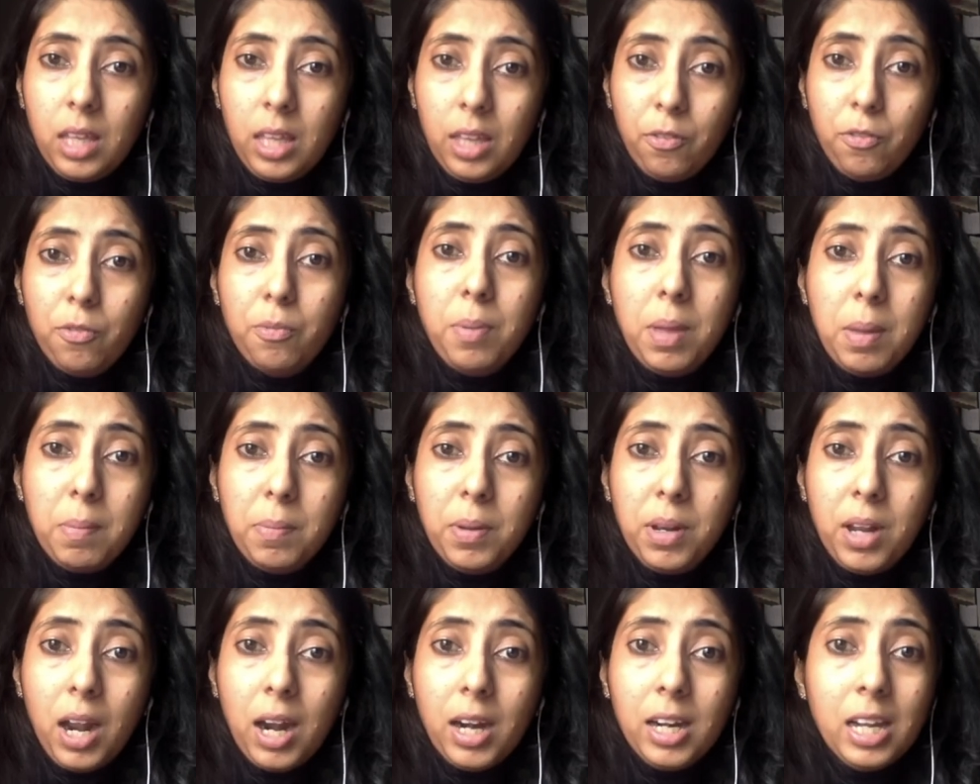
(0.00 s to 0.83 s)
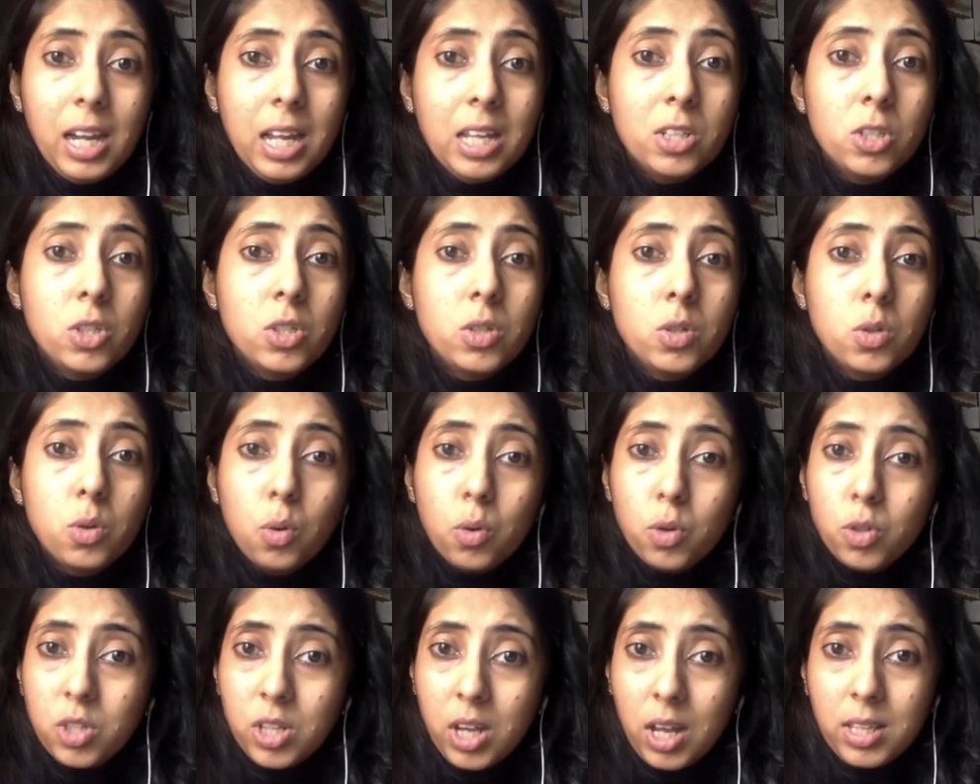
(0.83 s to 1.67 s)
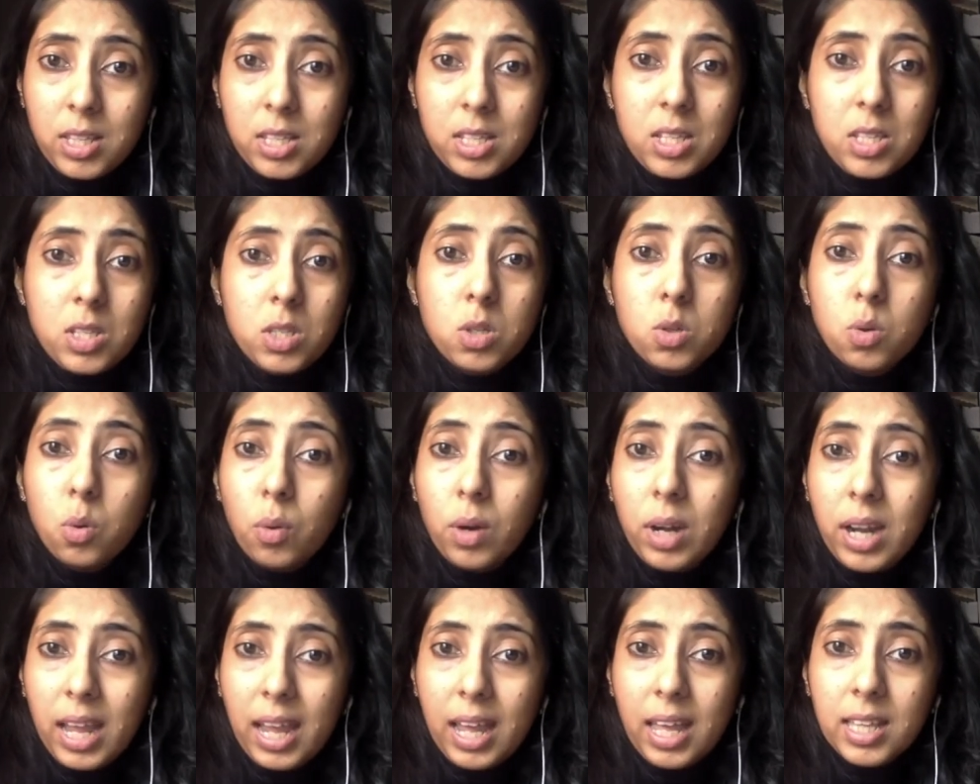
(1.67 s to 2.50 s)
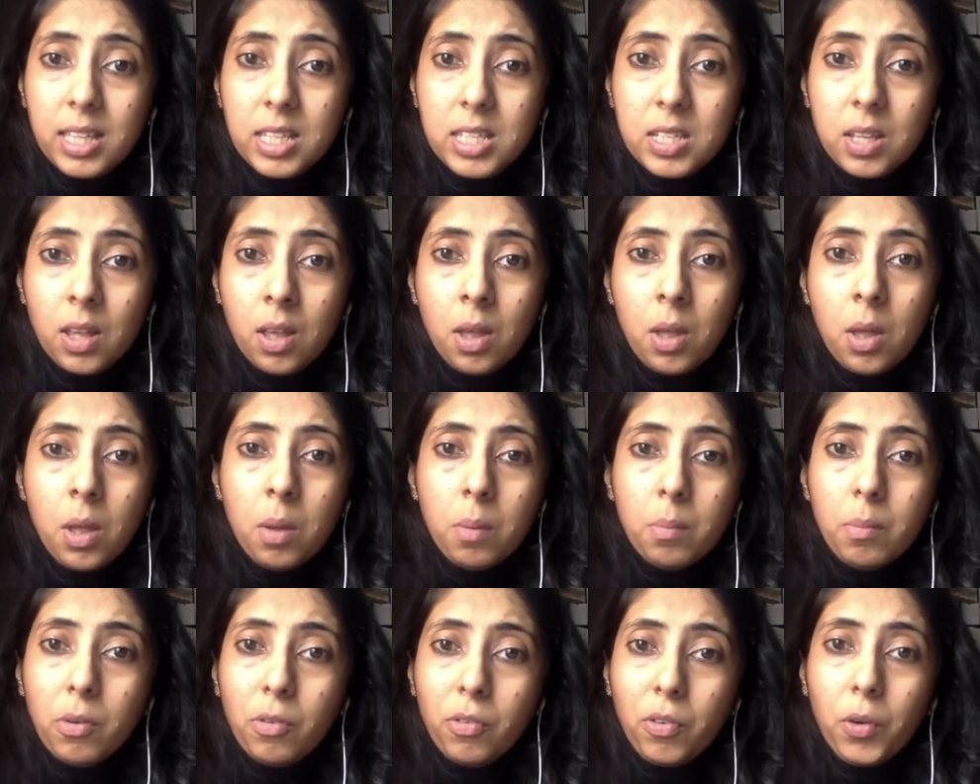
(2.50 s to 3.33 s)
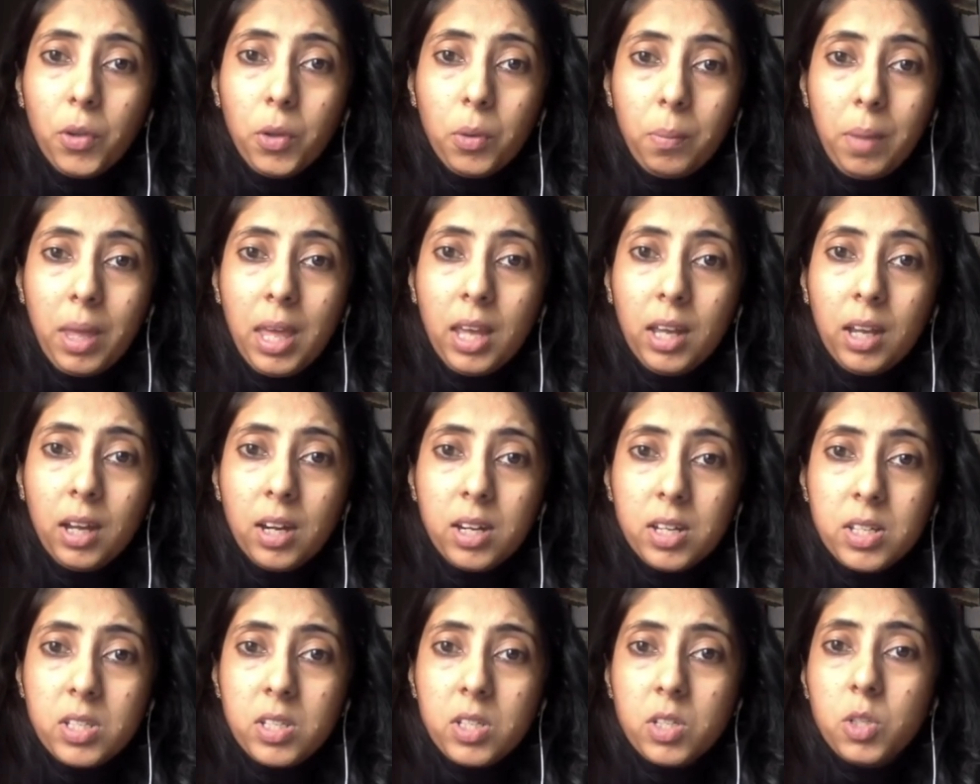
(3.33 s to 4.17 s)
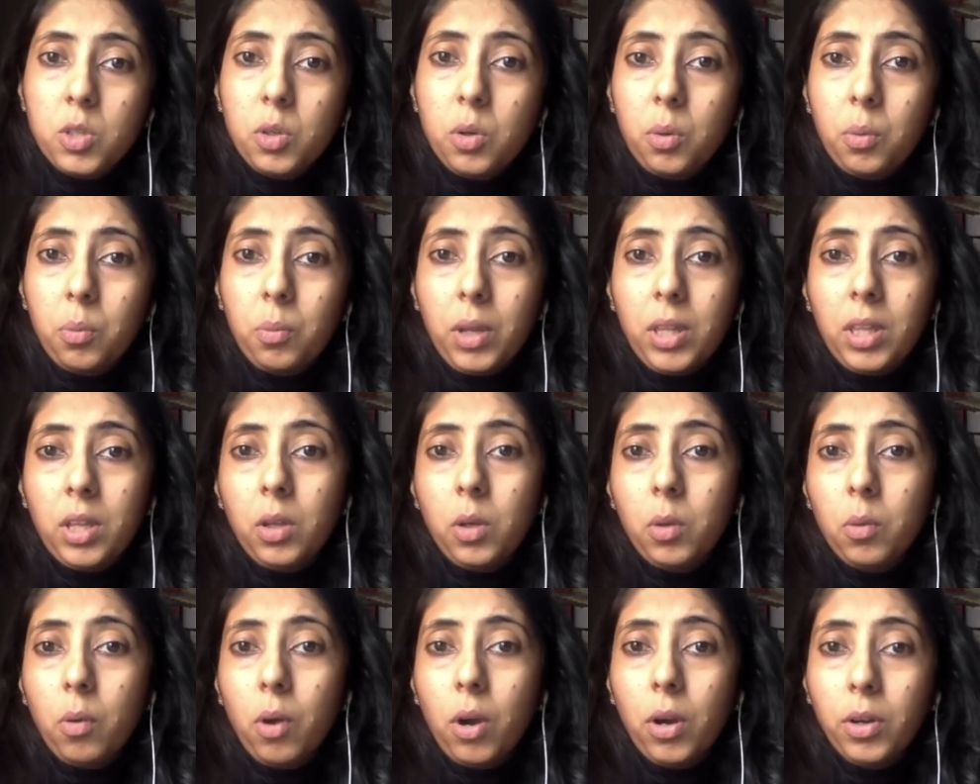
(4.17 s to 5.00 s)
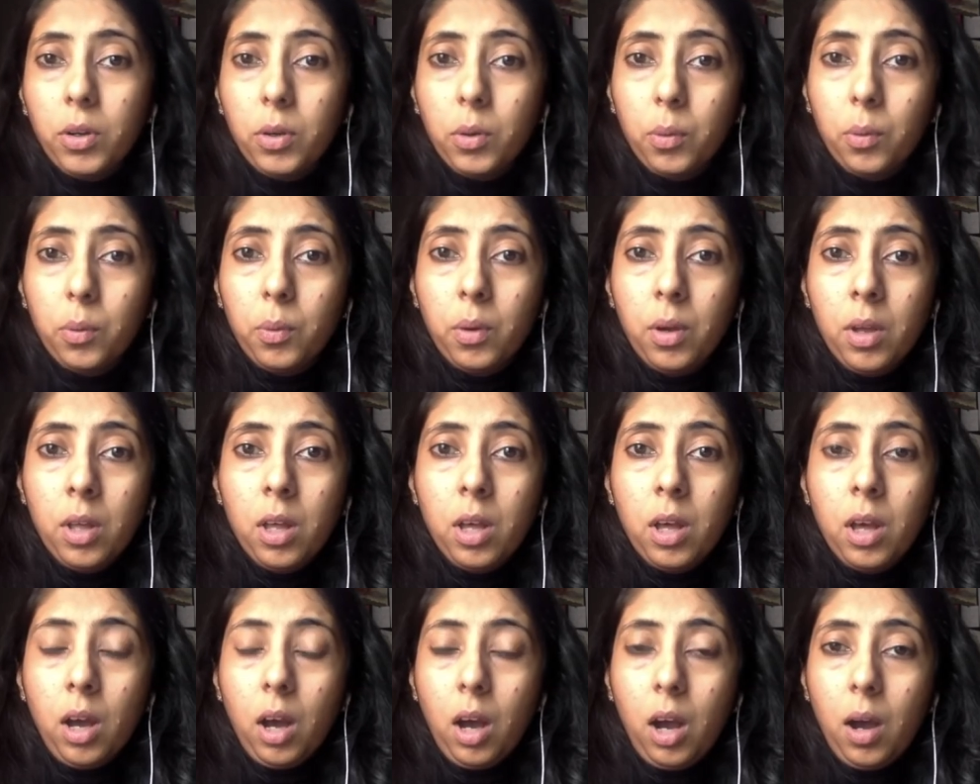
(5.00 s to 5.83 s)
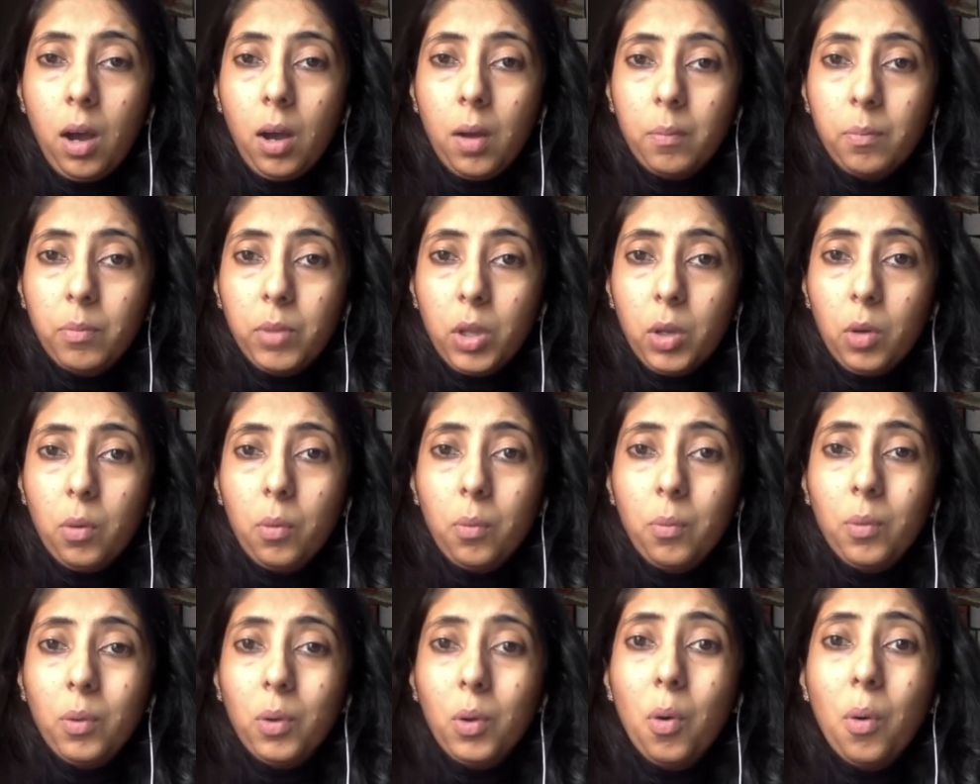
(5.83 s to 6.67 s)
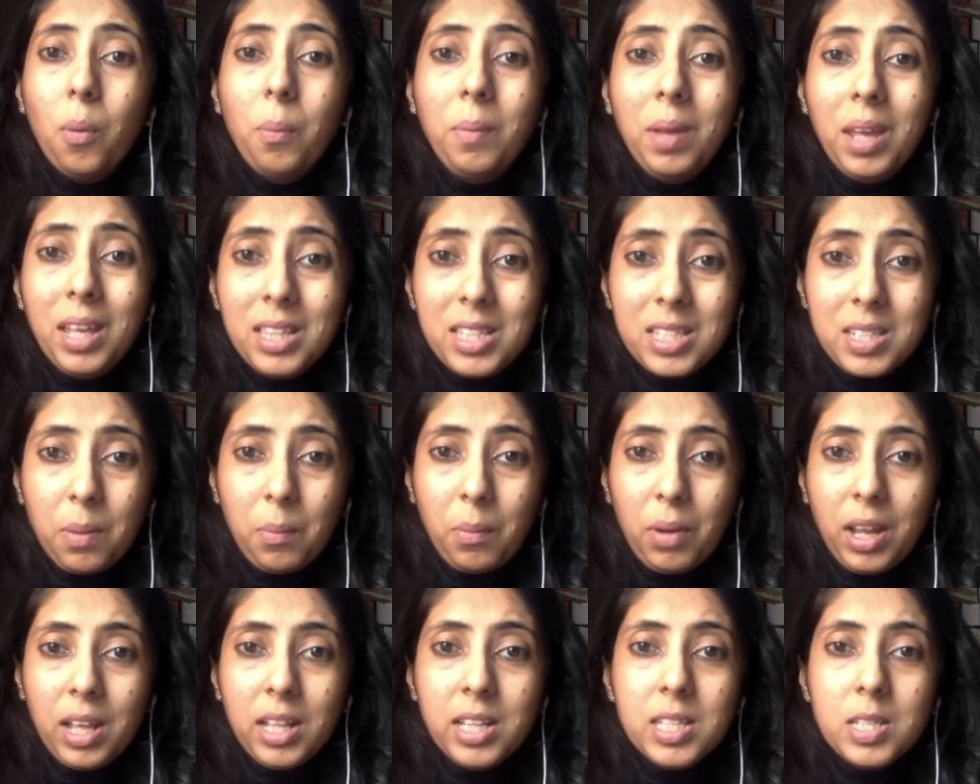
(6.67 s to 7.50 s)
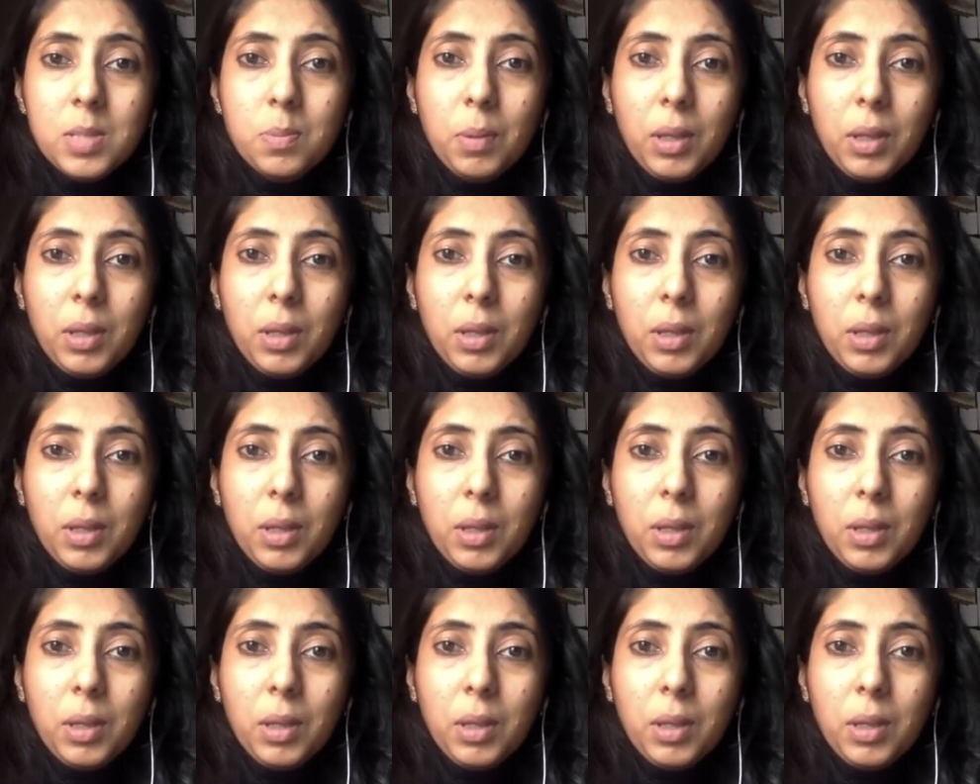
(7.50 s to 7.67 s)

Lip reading: people at least 2 chances, 2 dates before you make a decision on whether you want to, go meet someone else.